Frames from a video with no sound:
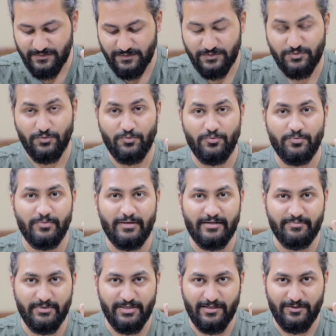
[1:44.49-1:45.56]
so
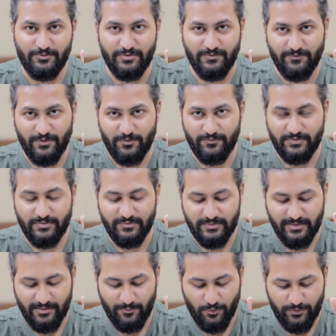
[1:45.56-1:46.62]
let me tell you one
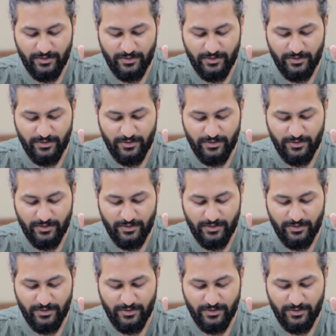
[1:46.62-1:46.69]
of them.